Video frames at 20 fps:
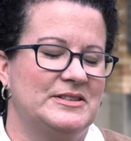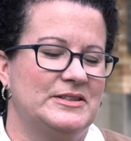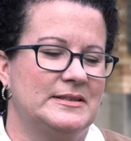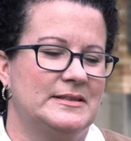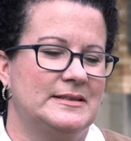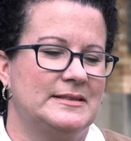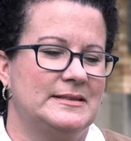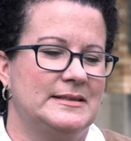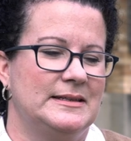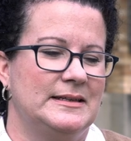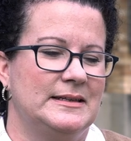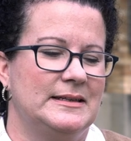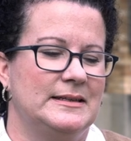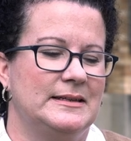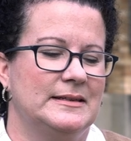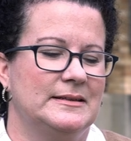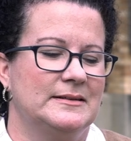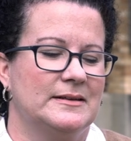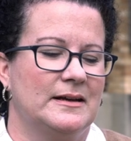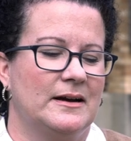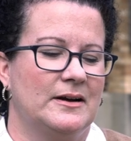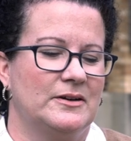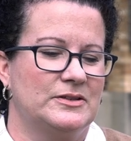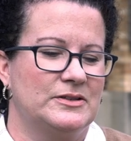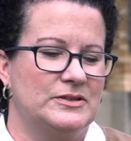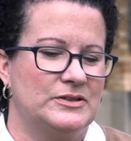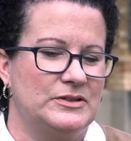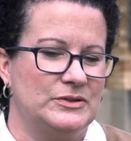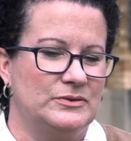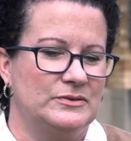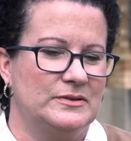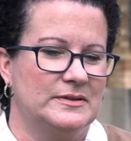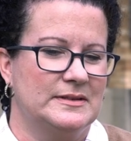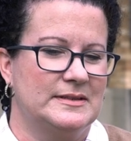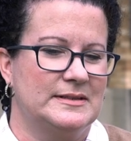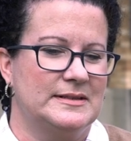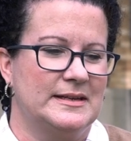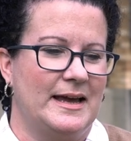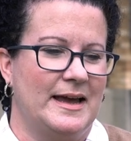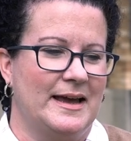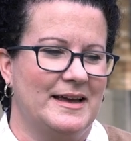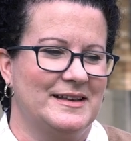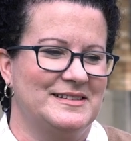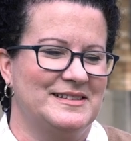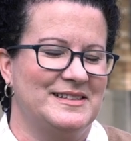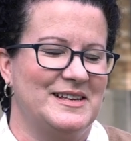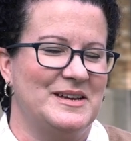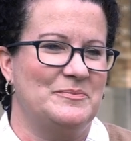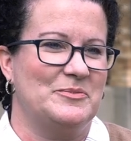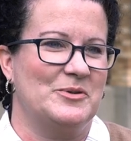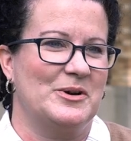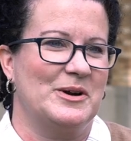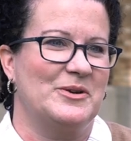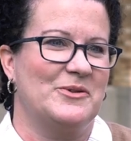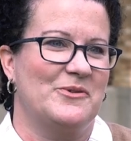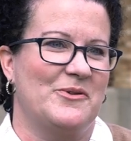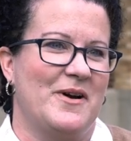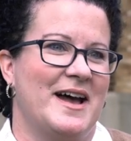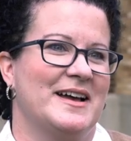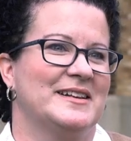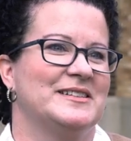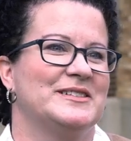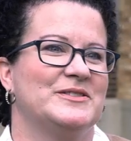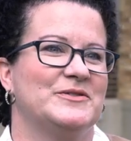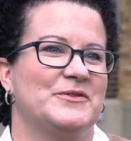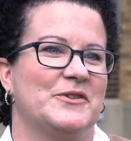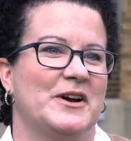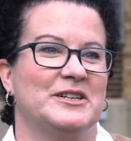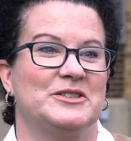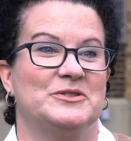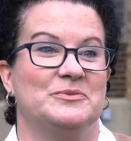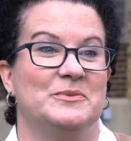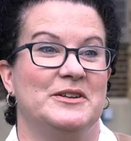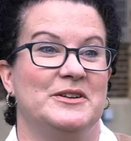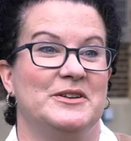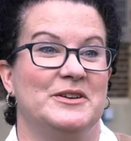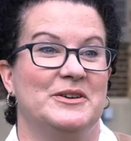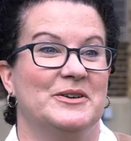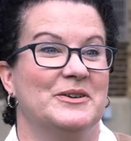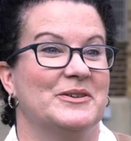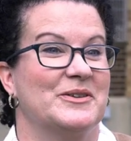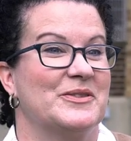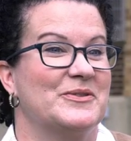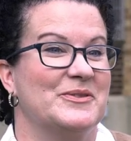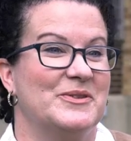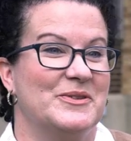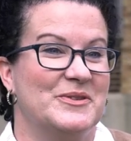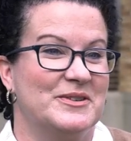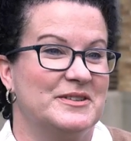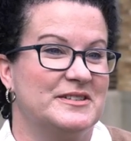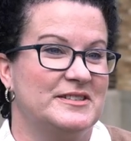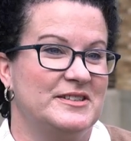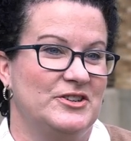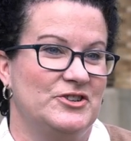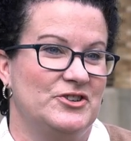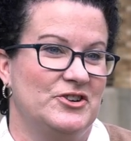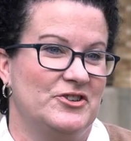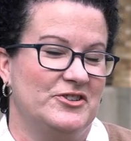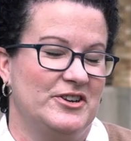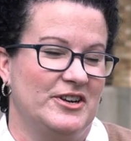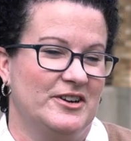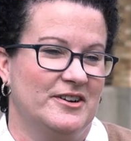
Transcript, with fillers: to see our students as they progress freshman year through their senior